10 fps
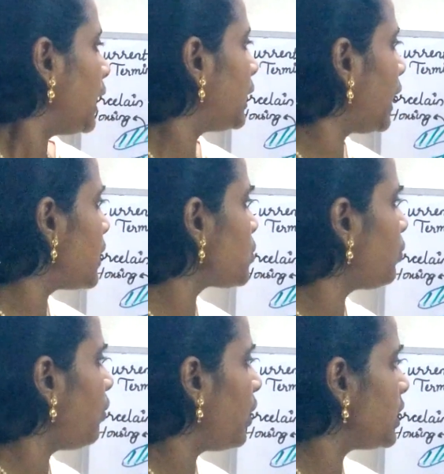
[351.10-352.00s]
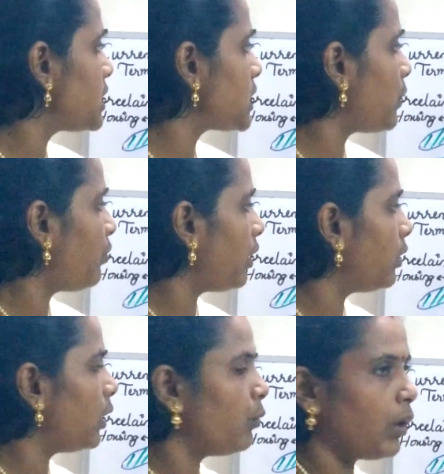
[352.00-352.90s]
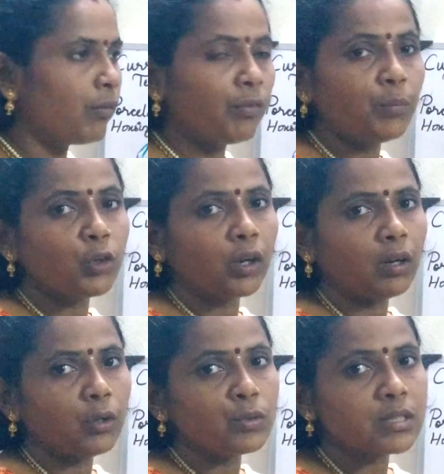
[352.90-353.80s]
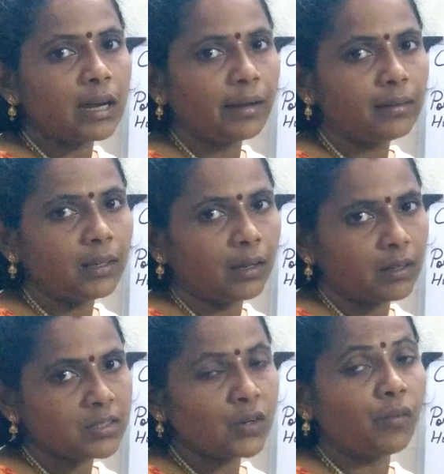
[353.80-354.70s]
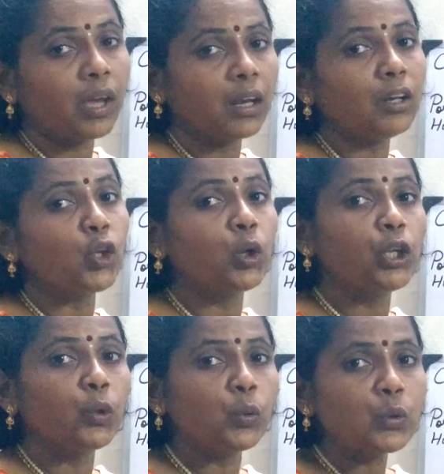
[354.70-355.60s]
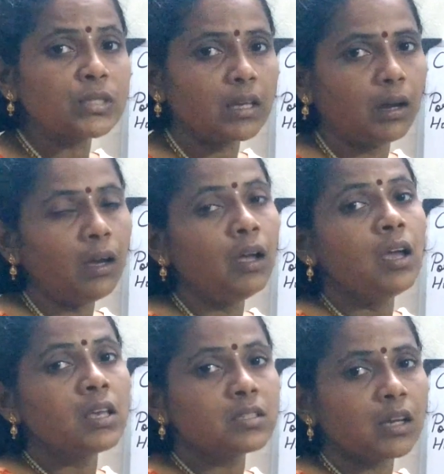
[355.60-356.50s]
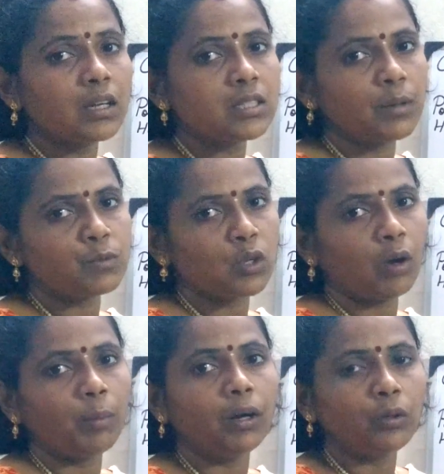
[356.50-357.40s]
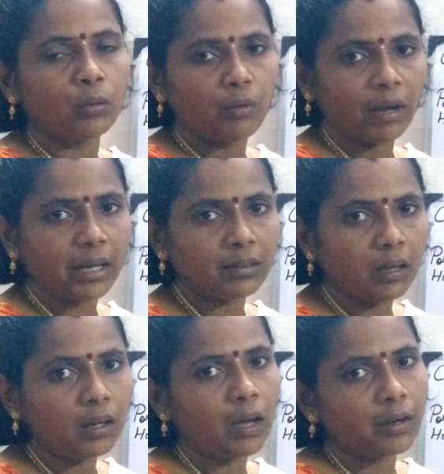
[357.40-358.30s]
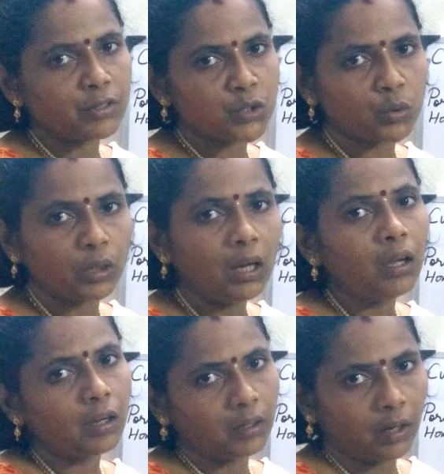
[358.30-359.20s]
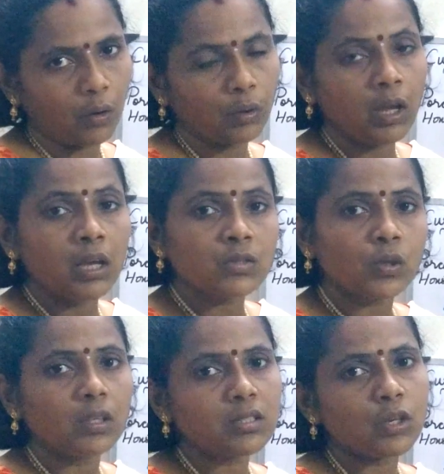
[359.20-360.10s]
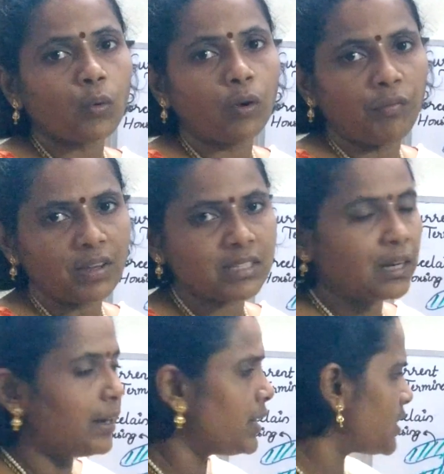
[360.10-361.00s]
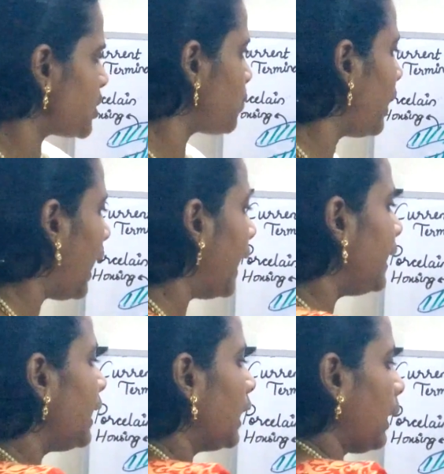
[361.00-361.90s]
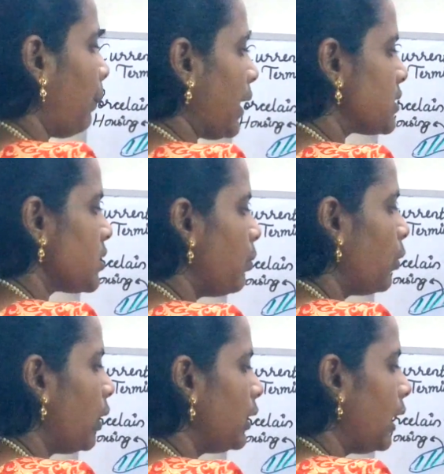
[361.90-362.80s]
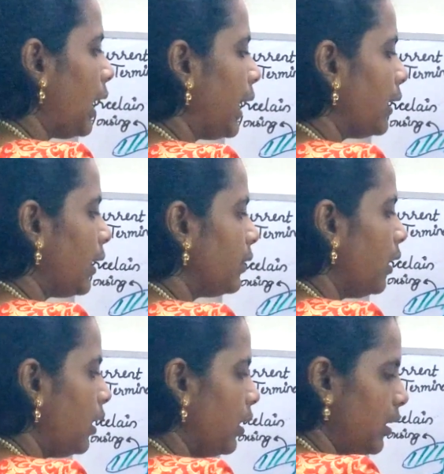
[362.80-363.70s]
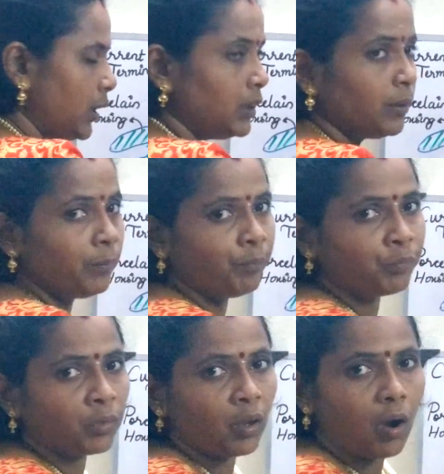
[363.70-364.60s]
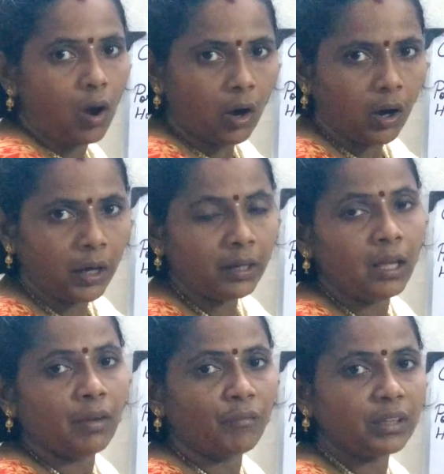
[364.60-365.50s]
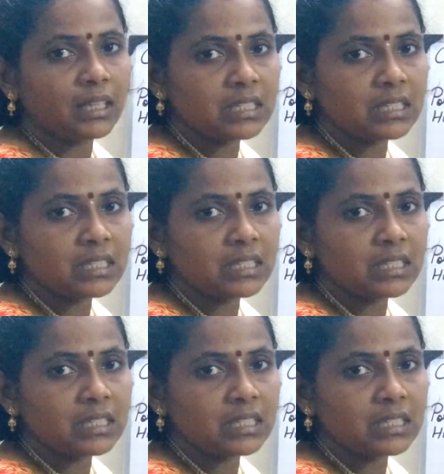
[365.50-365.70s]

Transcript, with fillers: in case of the very steep fronted waveform you cannot use the lightning arrestor wherein you will use a surge absorber to drain the currents to the ground so this you could facilitate just by adding a capacitor between the line and the earth or with the